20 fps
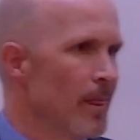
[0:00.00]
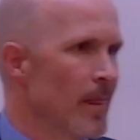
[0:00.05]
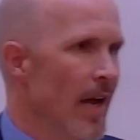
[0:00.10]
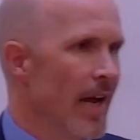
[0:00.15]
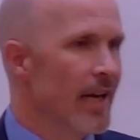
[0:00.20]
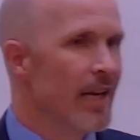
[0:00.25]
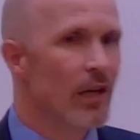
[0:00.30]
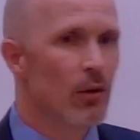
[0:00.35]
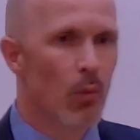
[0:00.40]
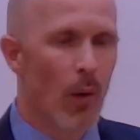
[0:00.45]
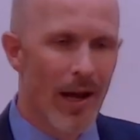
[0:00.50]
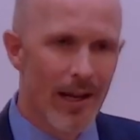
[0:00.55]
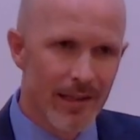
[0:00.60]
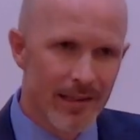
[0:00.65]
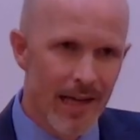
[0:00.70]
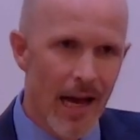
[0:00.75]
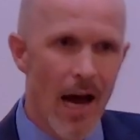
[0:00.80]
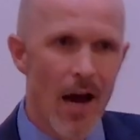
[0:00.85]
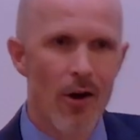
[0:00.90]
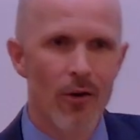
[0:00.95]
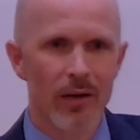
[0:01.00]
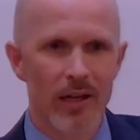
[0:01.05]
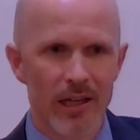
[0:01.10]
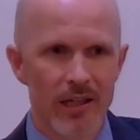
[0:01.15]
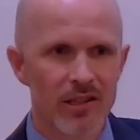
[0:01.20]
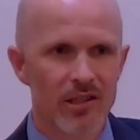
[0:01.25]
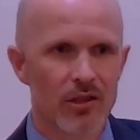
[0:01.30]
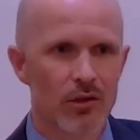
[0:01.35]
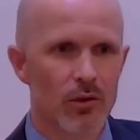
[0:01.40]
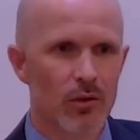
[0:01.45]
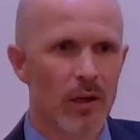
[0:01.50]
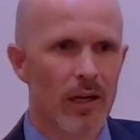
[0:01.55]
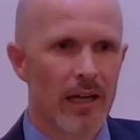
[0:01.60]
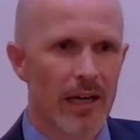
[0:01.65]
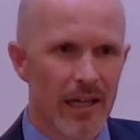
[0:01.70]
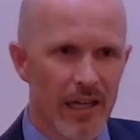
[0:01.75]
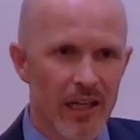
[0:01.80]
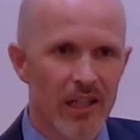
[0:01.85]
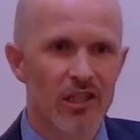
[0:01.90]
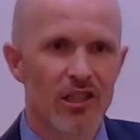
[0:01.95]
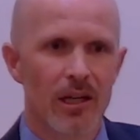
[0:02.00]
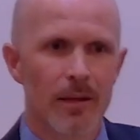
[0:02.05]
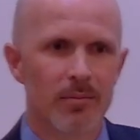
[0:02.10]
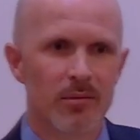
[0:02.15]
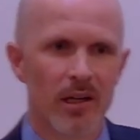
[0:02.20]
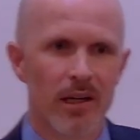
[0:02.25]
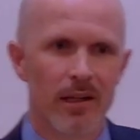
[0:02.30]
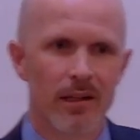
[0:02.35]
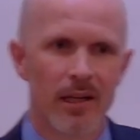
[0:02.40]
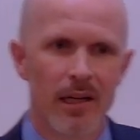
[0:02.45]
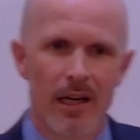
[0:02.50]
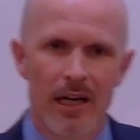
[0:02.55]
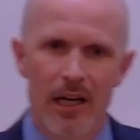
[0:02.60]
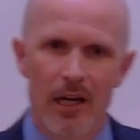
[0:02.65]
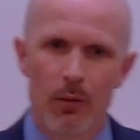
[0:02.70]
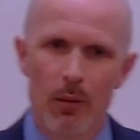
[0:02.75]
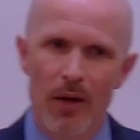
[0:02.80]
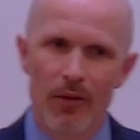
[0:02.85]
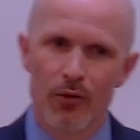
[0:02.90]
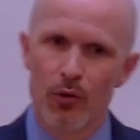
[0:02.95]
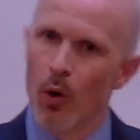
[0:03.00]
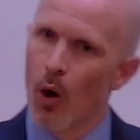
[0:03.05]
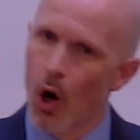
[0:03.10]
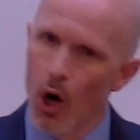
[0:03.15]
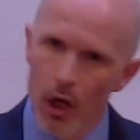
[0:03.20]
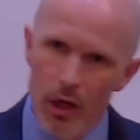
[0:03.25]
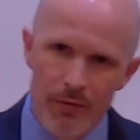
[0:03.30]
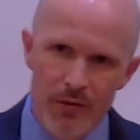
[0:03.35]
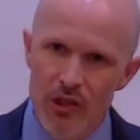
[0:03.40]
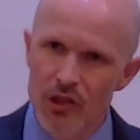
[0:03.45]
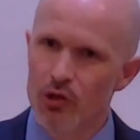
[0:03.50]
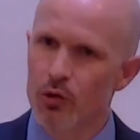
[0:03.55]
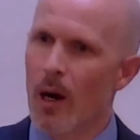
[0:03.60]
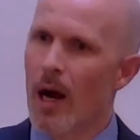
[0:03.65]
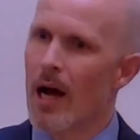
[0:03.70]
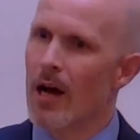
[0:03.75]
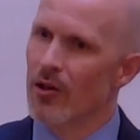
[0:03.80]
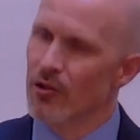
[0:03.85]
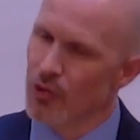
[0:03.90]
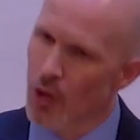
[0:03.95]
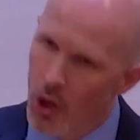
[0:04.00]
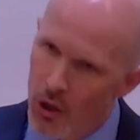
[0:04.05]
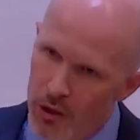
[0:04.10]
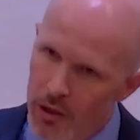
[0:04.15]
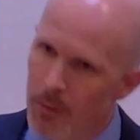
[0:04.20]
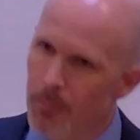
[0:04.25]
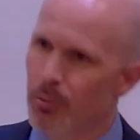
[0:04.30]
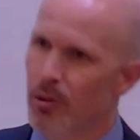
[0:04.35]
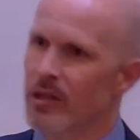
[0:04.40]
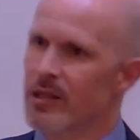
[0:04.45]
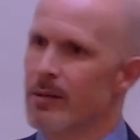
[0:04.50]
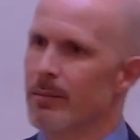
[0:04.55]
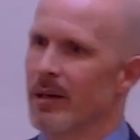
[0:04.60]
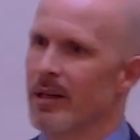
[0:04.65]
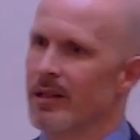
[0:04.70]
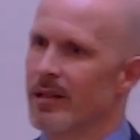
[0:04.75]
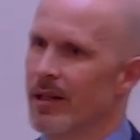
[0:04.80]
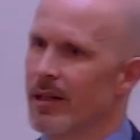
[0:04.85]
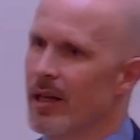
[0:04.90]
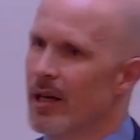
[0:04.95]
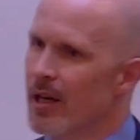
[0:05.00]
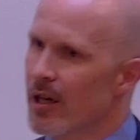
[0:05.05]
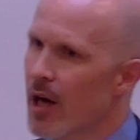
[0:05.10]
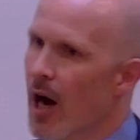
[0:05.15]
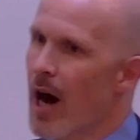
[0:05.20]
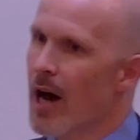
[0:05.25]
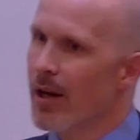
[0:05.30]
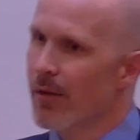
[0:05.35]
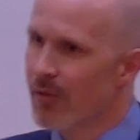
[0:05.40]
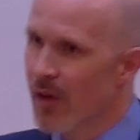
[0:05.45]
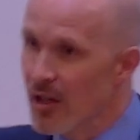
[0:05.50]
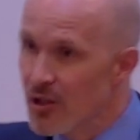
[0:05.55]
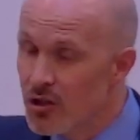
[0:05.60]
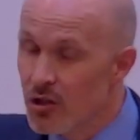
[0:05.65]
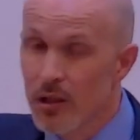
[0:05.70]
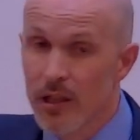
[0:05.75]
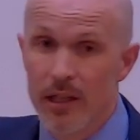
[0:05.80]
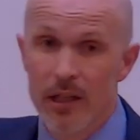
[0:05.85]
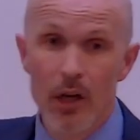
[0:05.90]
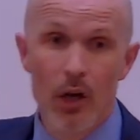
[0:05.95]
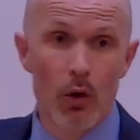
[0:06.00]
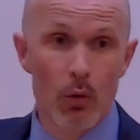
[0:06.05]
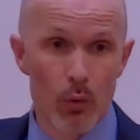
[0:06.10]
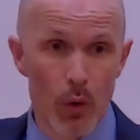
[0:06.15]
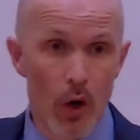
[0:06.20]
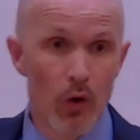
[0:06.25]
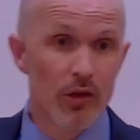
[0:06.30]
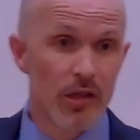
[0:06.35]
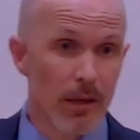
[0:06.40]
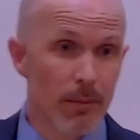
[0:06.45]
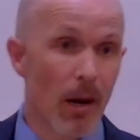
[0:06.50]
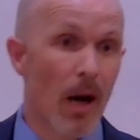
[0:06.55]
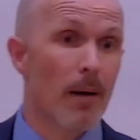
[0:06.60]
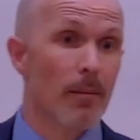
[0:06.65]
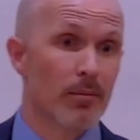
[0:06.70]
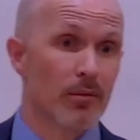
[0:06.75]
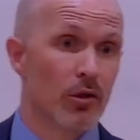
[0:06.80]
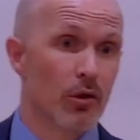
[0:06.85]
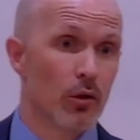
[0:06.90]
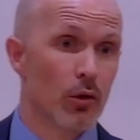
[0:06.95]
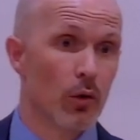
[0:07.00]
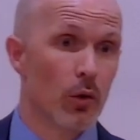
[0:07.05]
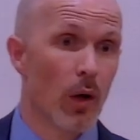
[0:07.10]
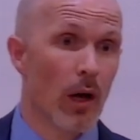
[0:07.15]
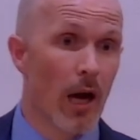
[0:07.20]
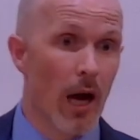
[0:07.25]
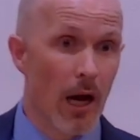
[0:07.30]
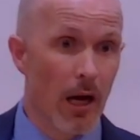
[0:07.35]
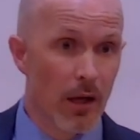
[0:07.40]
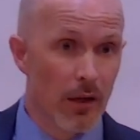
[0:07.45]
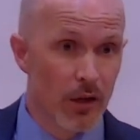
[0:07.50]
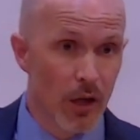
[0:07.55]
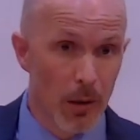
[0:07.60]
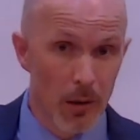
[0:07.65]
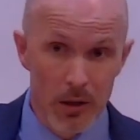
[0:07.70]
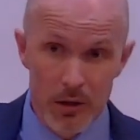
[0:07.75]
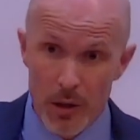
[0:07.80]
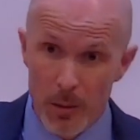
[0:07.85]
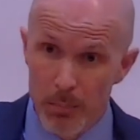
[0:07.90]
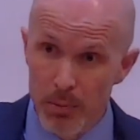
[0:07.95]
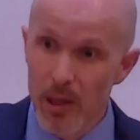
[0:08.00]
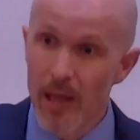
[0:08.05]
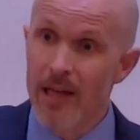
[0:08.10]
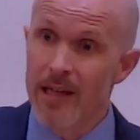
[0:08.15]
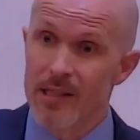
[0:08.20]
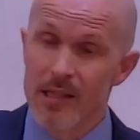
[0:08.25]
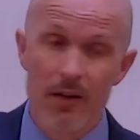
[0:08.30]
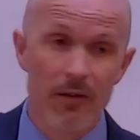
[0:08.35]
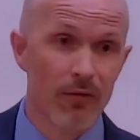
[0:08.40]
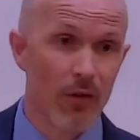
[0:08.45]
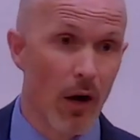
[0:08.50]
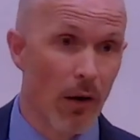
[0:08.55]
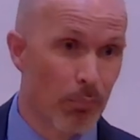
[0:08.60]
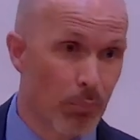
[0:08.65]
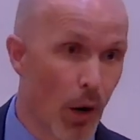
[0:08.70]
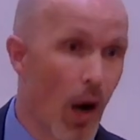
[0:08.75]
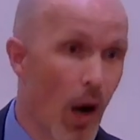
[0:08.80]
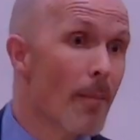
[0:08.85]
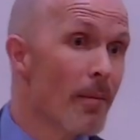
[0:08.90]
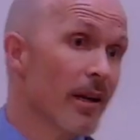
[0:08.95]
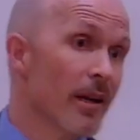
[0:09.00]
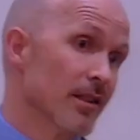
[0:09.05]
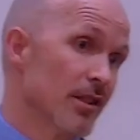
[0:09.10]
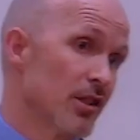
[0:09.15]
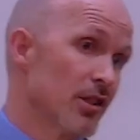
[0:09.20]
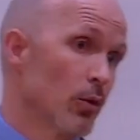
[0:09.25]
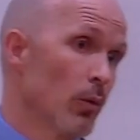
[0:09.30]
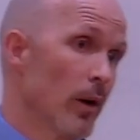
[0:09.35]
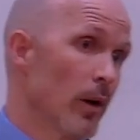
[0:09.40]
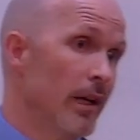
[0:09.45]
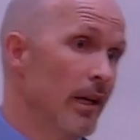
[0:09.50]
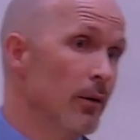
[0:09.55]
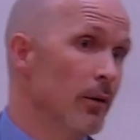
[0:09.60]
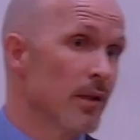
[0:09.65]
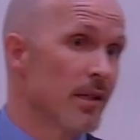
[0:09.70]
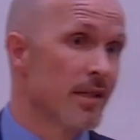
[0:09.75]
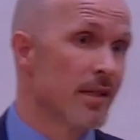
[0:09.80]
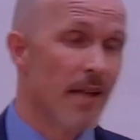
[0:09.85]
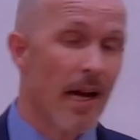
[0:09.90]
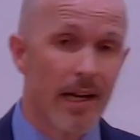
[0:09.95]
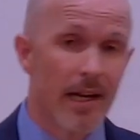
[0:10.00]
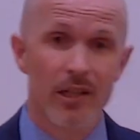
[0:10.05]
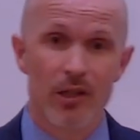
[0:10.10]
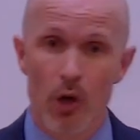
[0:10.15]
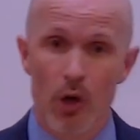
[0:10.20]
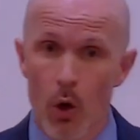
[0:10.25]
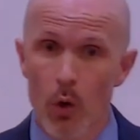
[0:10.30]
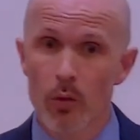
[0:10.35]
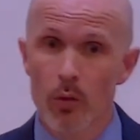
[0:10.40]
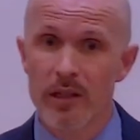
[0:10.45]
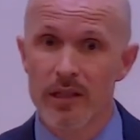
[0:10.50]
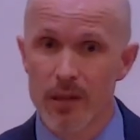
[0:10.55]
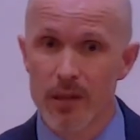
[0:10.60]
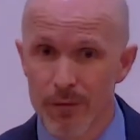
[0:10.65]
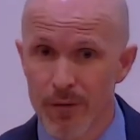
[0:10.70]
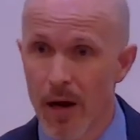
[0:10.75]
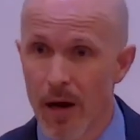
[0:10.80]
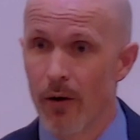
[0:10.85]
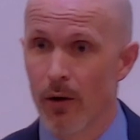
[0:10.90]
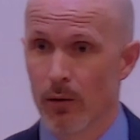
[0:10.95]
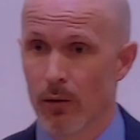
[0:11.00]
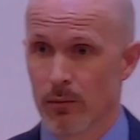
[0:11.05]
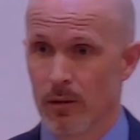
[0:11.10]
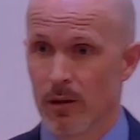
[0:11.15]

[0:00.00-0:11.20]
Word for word: And he went down into Egypt and he went through all of his trials, all the imprisonment, and God eventually rose him up to the, the place of, of prominence, to where he was second only to Pharaoh.